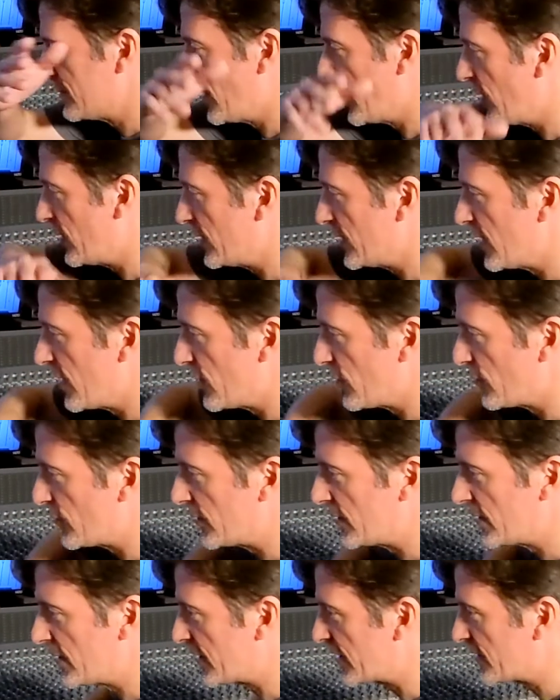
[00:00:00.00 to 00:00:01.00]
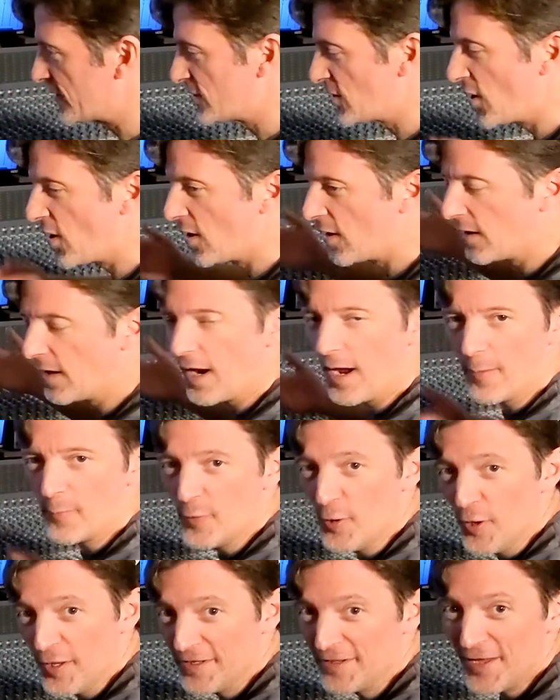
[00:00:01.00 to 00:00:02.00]
on the other end of the guitar. I'm
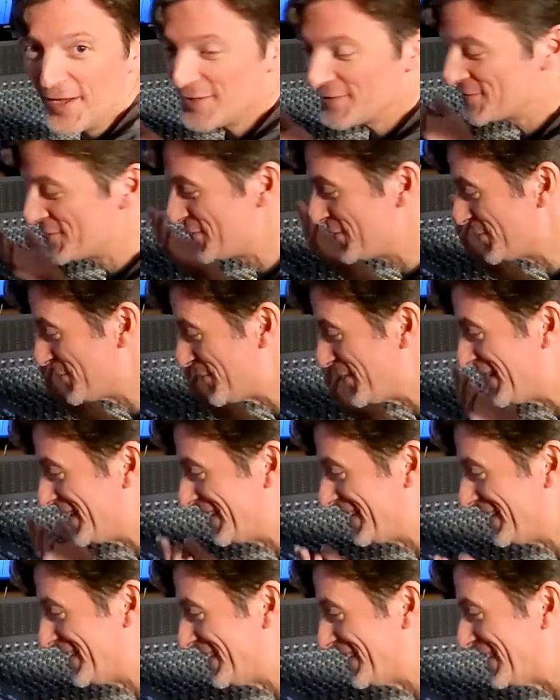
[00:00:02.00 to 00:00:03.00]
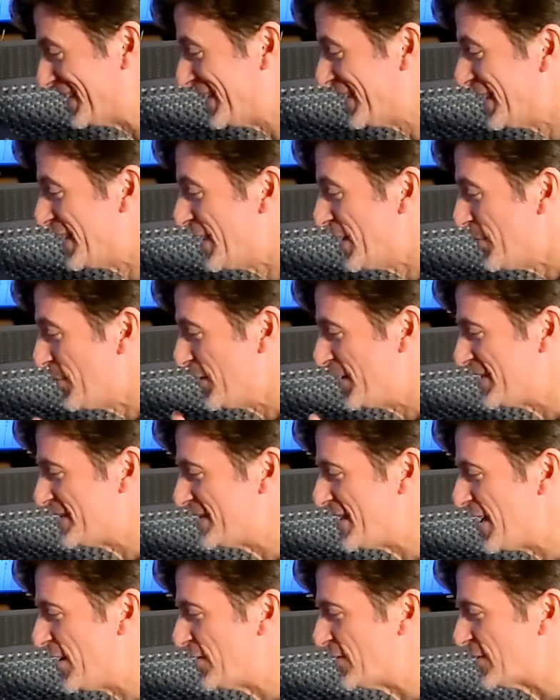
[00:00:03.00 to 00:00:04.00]
really not sure what he did, but it
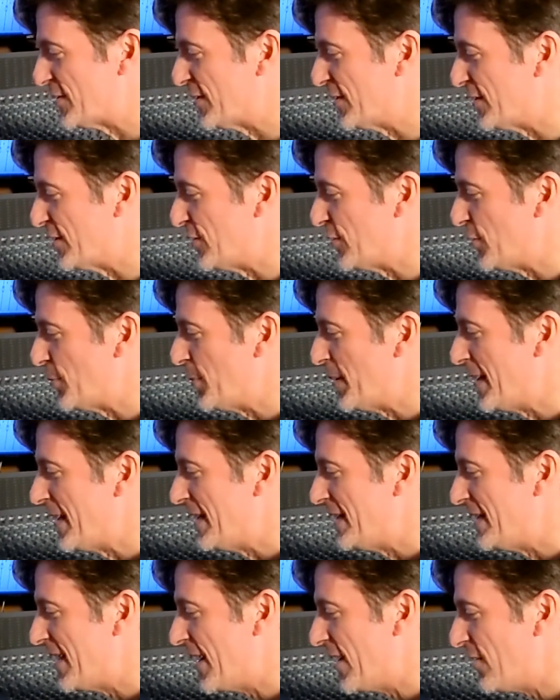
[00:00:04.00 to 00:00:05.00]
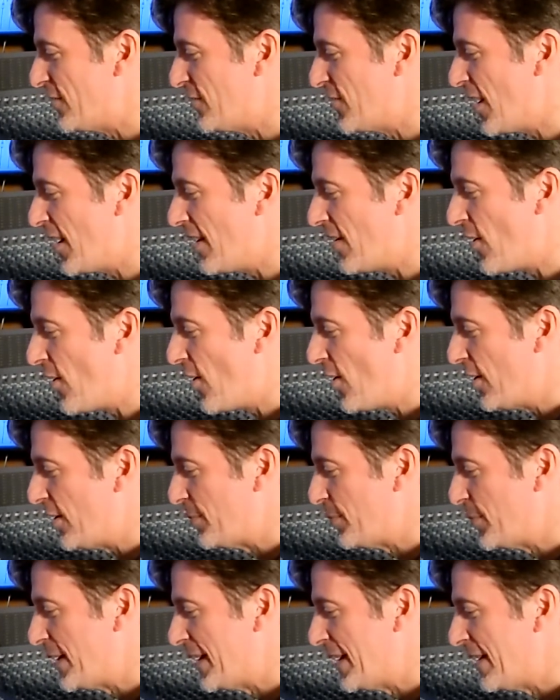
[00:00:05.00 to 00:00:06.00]
sounds good. They're panned out, not
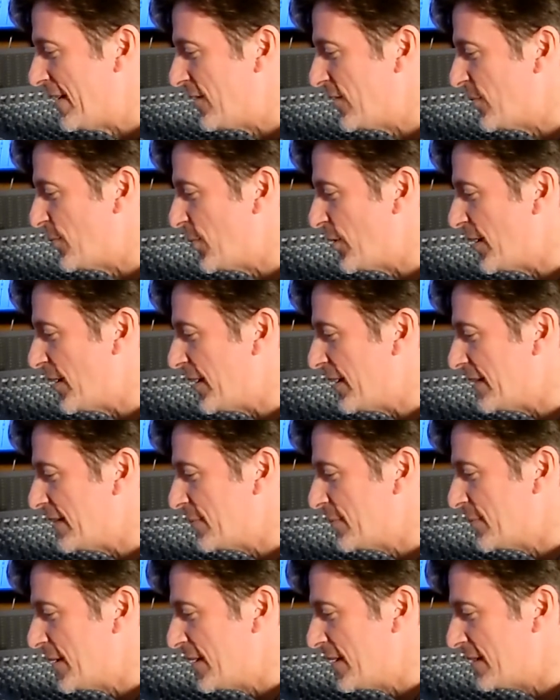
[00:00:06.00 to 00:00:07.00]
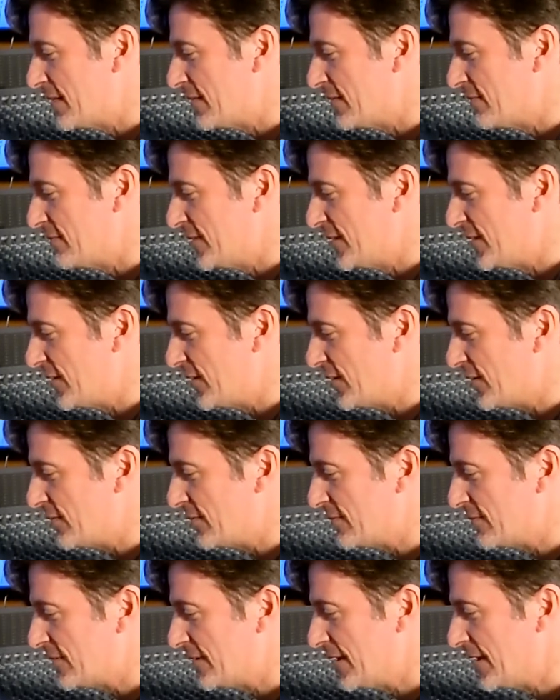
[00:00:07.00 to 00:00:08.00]
hard panned, but about,
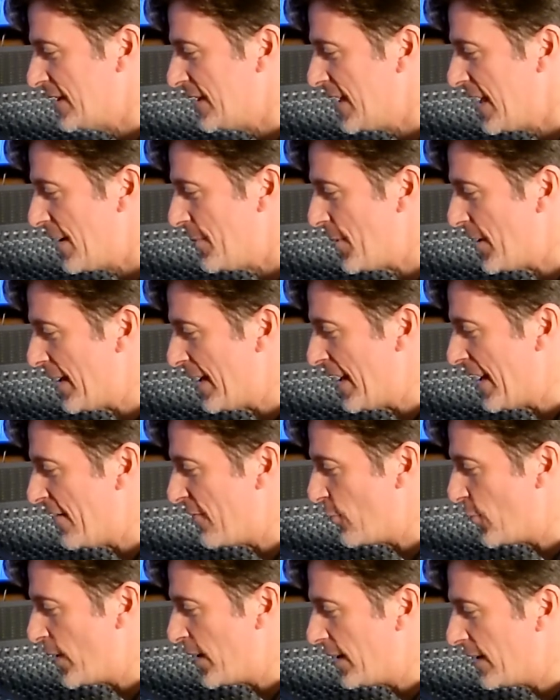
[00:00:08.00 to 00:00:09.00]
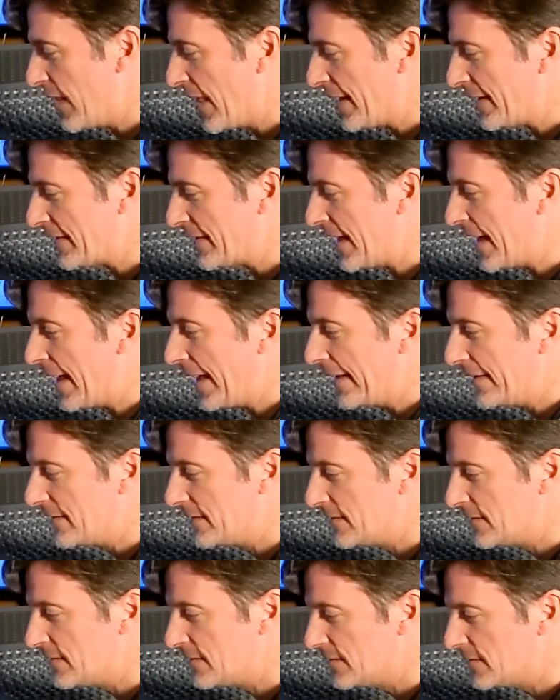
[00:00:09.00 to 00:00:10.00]
about halfway like that.
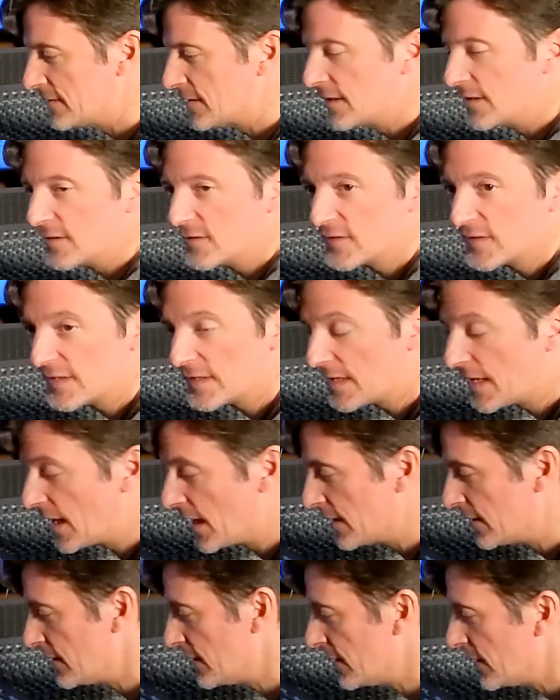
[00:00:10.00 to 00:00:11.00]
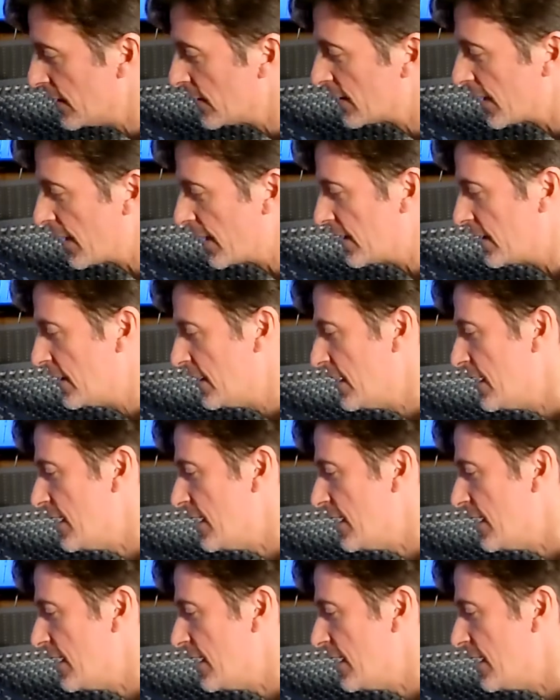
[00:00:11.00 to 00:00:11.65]
Can you see that? Okay.